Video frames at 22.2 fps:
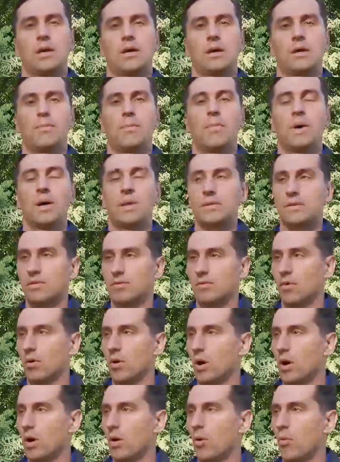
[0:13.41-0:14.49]
Uh, but
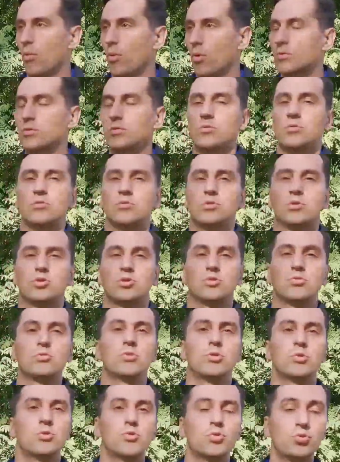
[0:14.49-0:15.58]
what
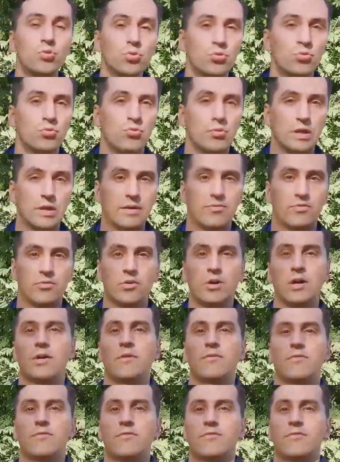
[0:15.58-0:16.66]
should you do if you
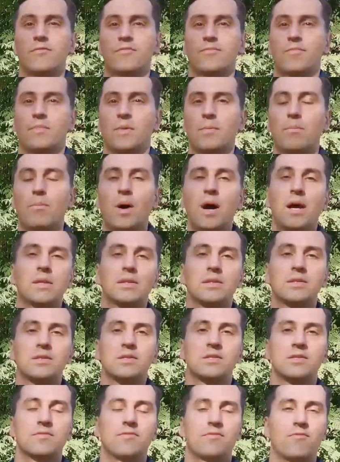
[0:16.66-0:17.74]
have
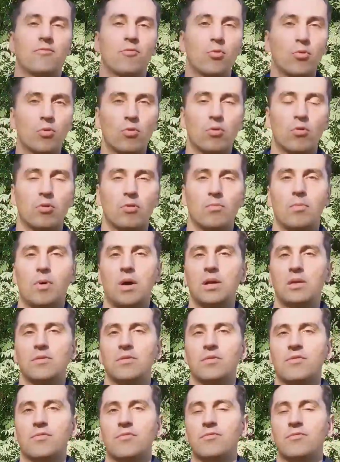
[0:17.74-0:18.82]
minus four,
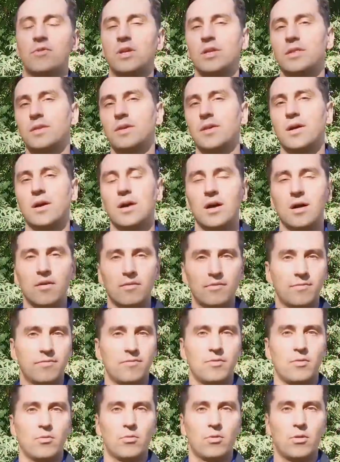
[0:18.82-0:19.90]
minus three and a half
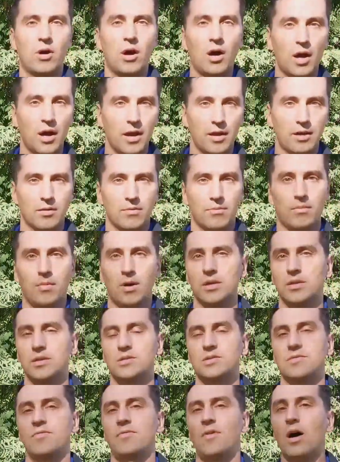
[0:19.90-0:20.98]
or higher,
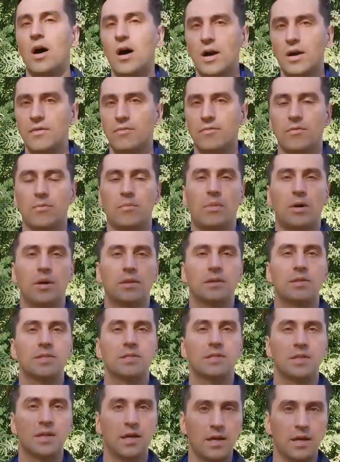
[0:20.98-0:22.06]
minus five or
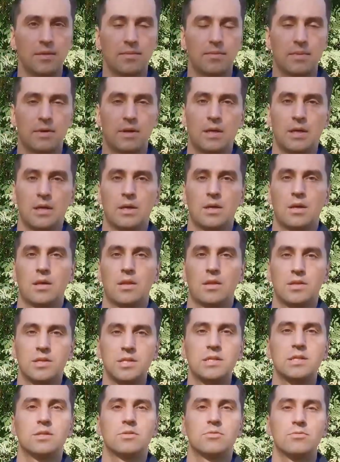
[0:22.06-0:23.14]
minus 10?
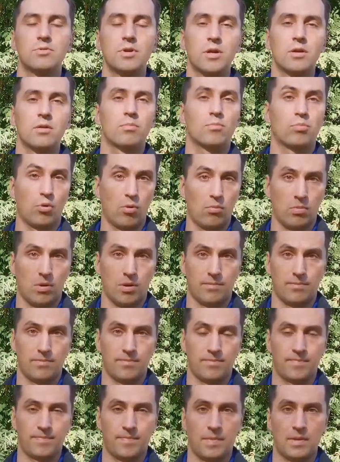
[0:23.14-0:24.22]
This is a real problem.